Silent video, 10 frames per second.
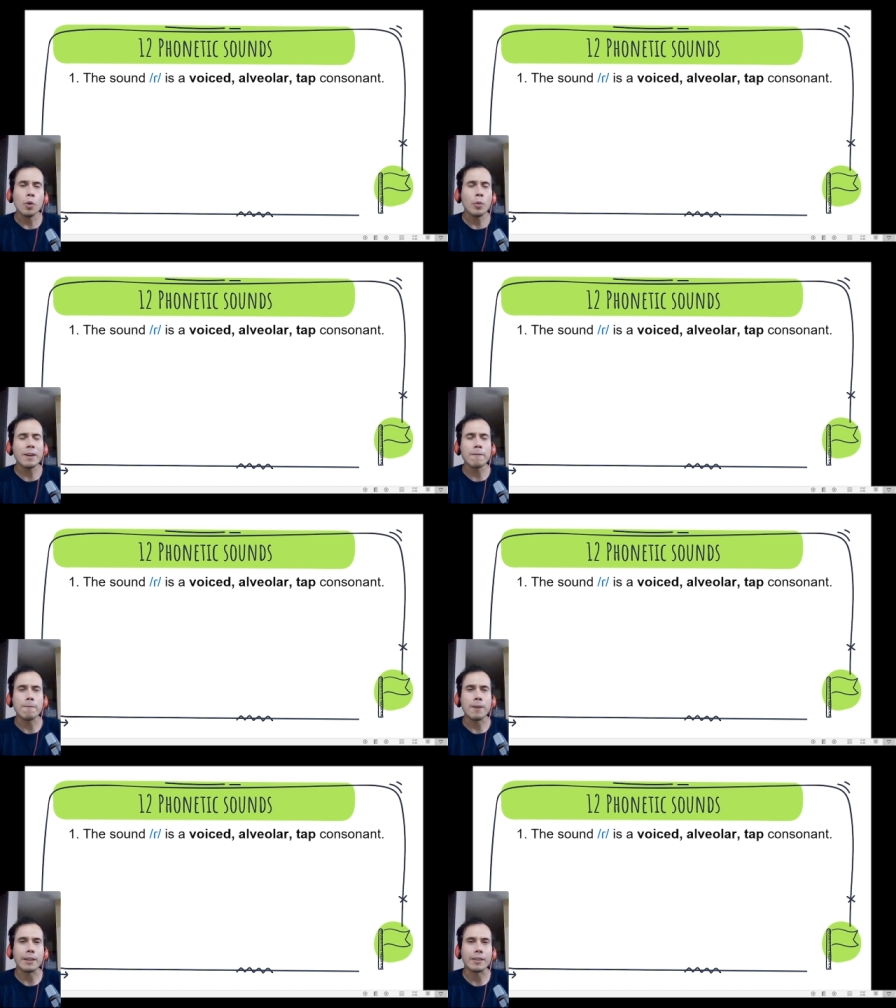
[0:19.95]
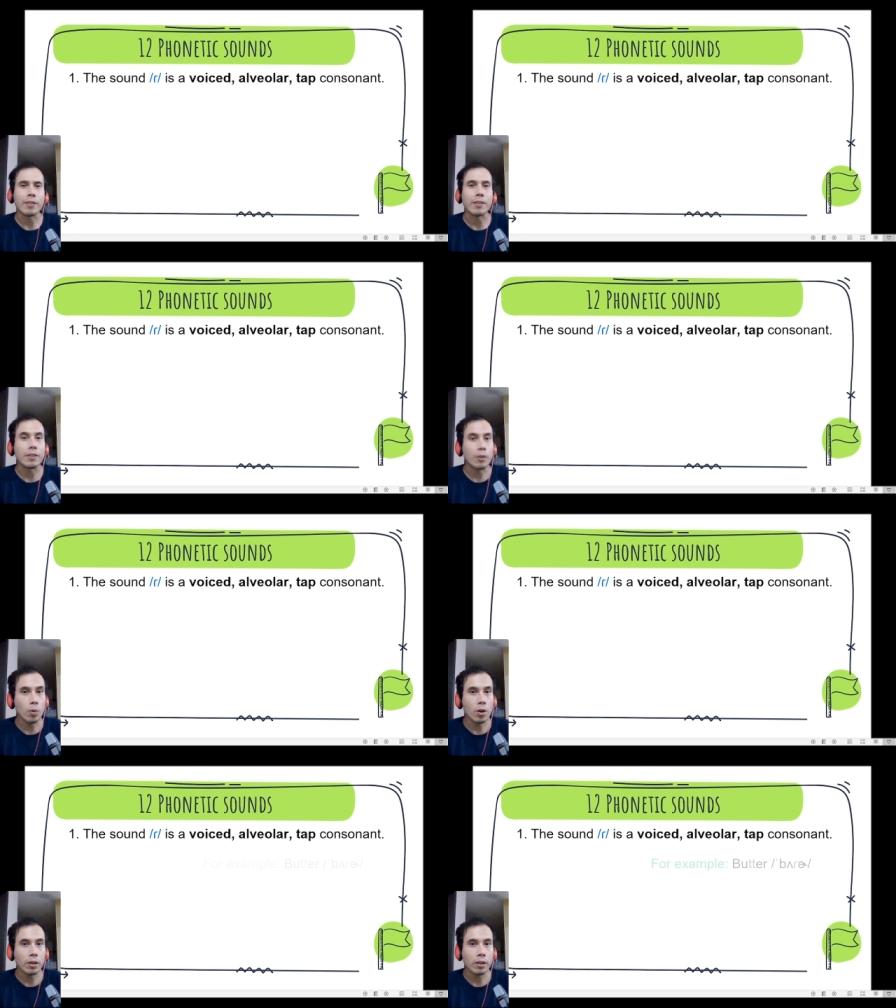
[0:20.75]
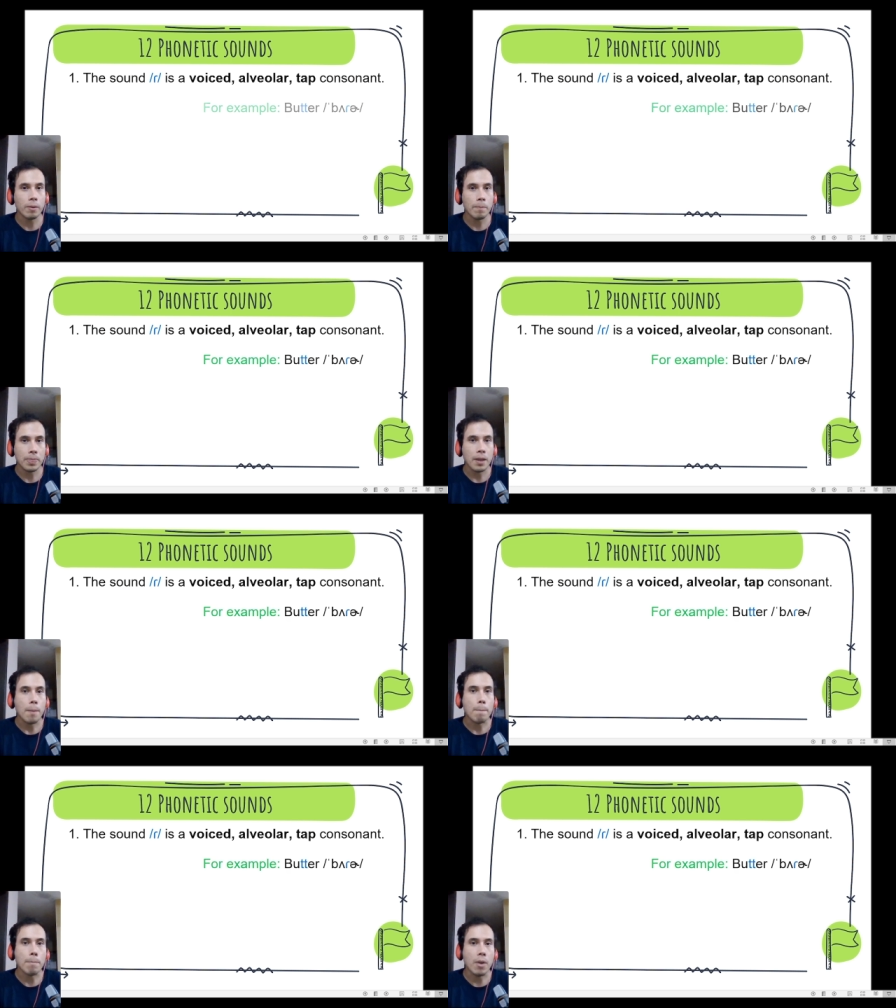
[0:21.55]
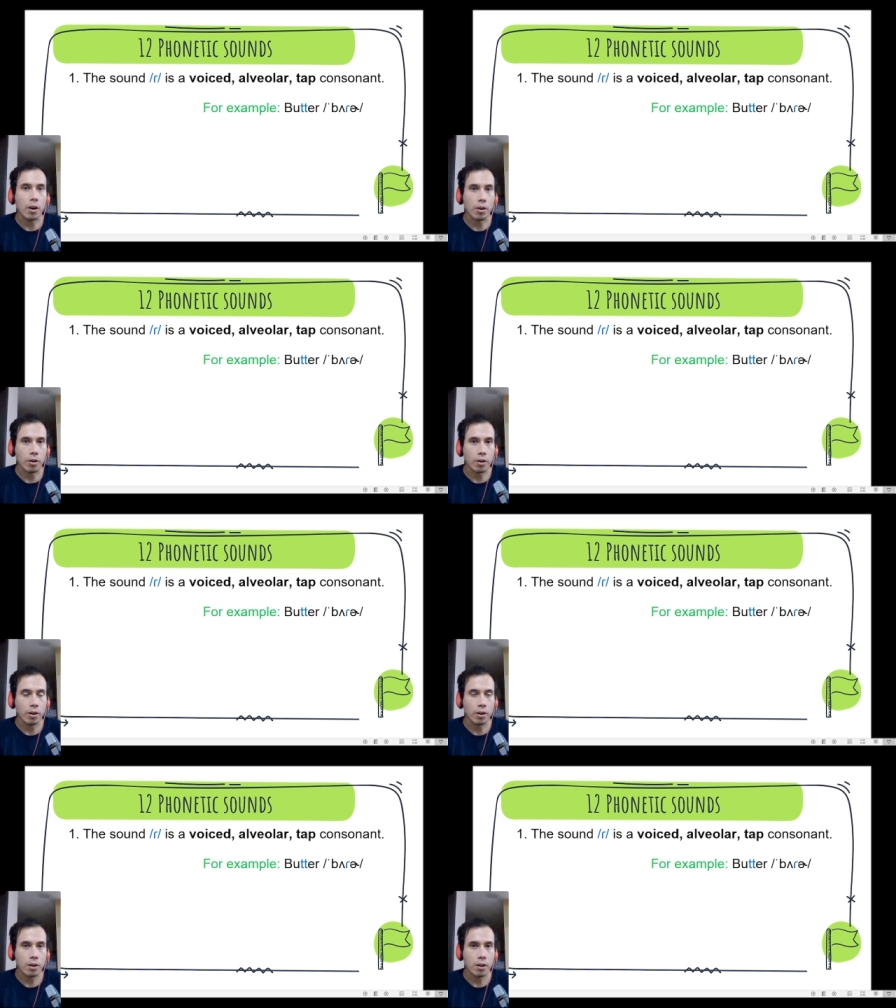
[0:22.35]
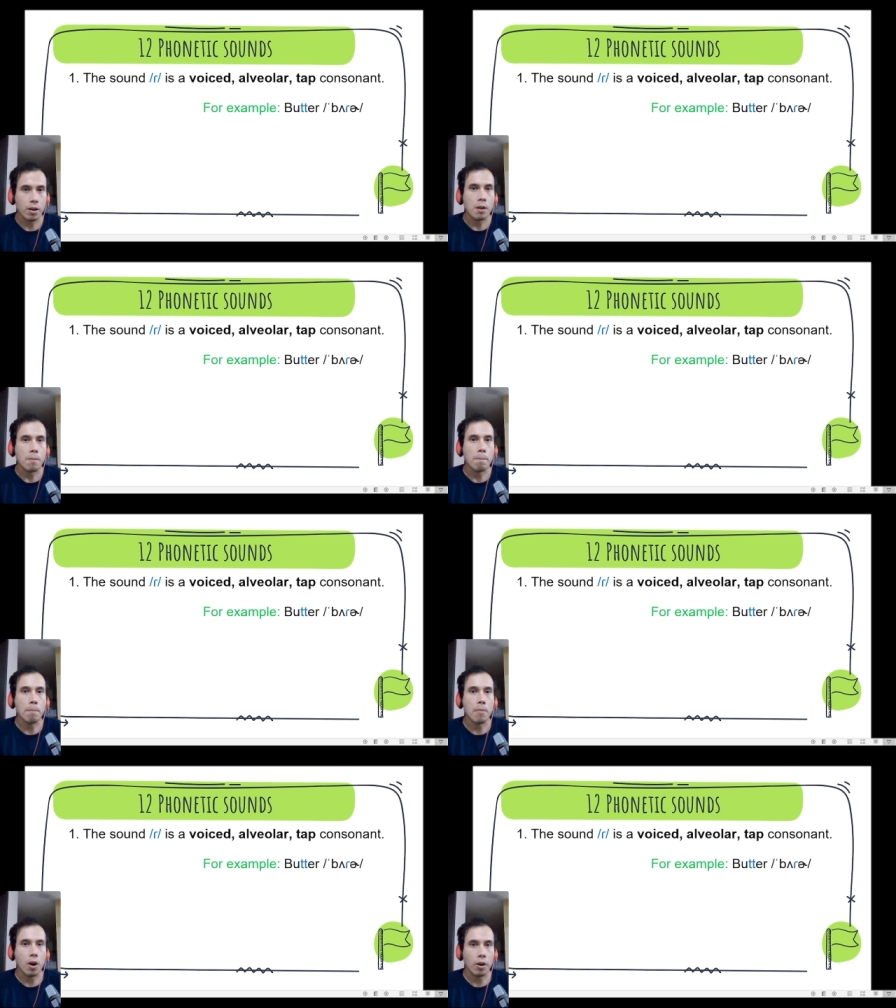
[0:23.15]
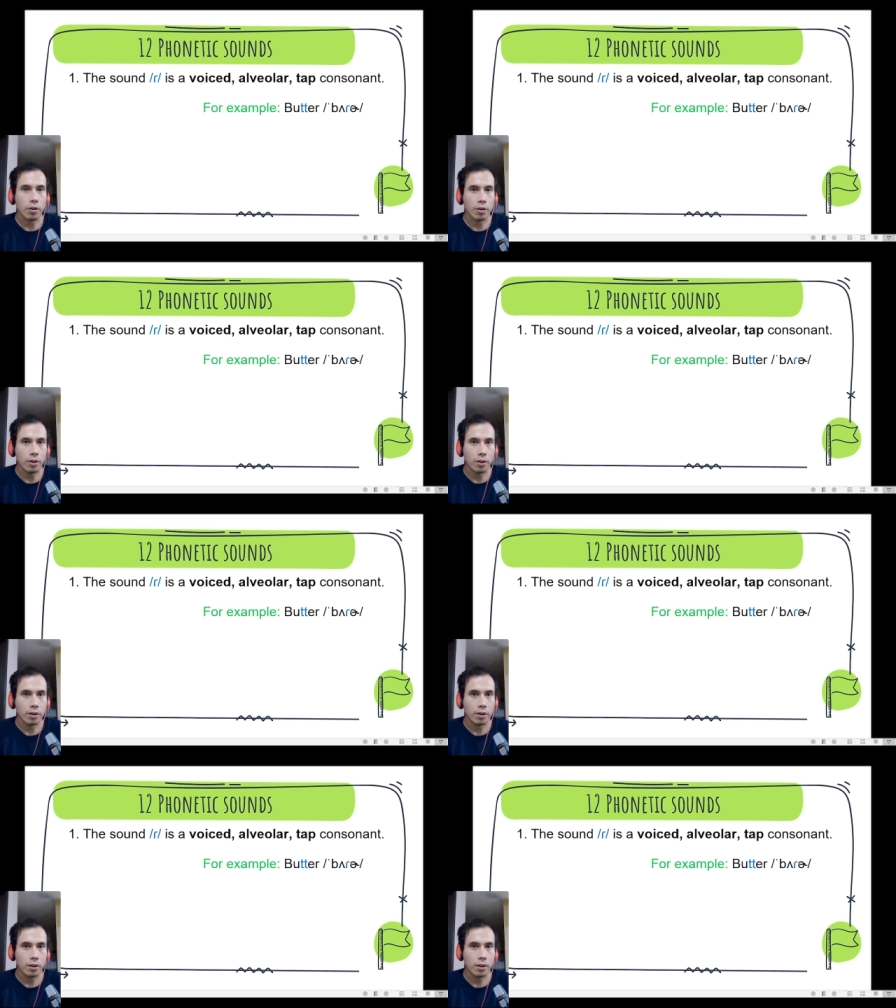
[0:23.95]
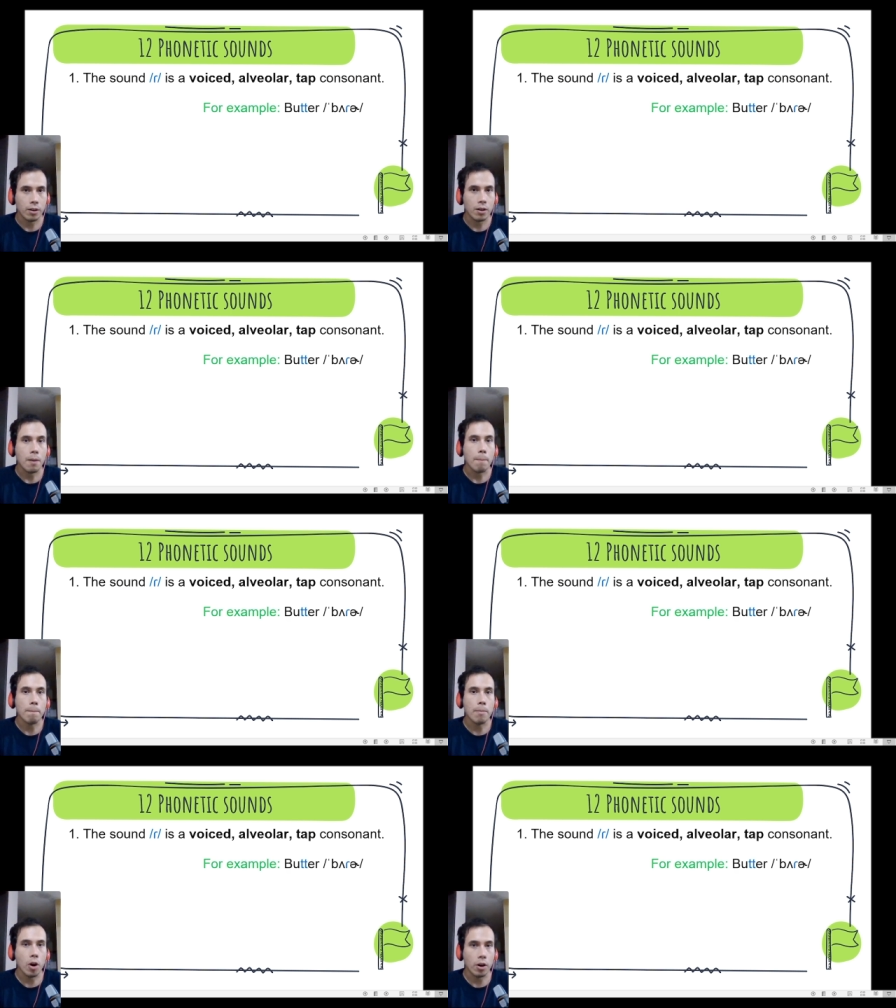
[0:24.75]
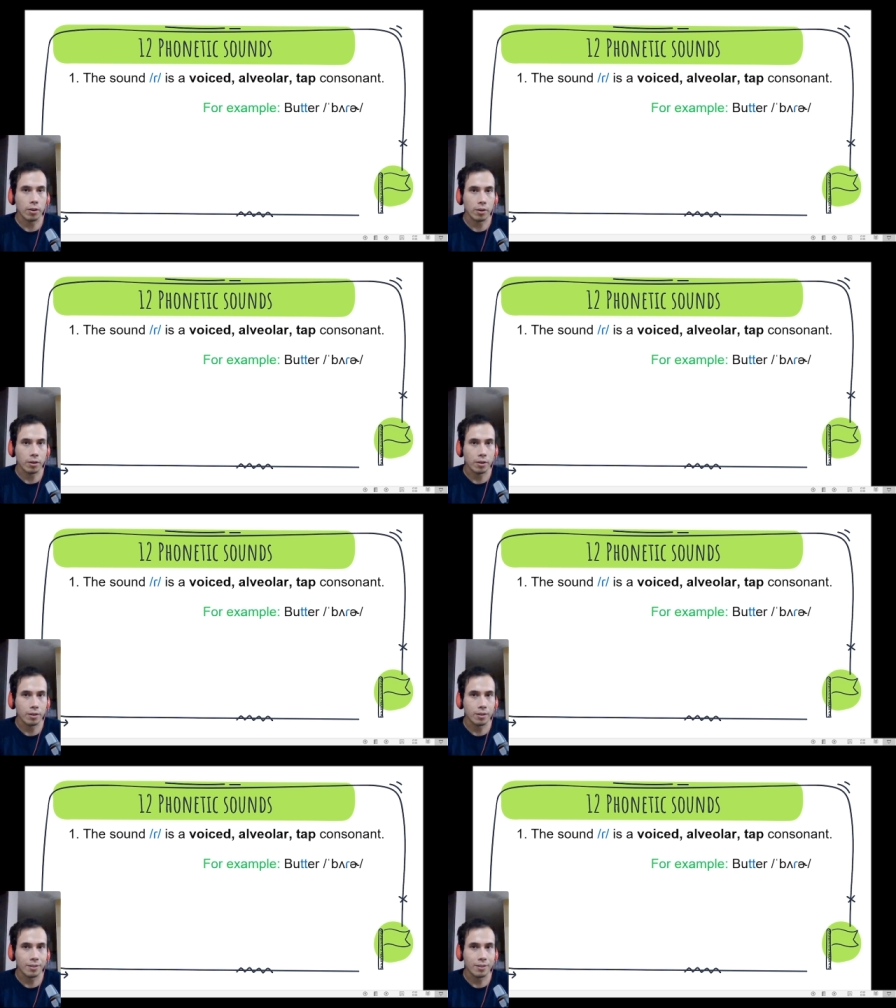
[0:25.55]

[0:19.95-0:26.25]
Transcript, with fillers: We can find it in the word butter, butter, butter.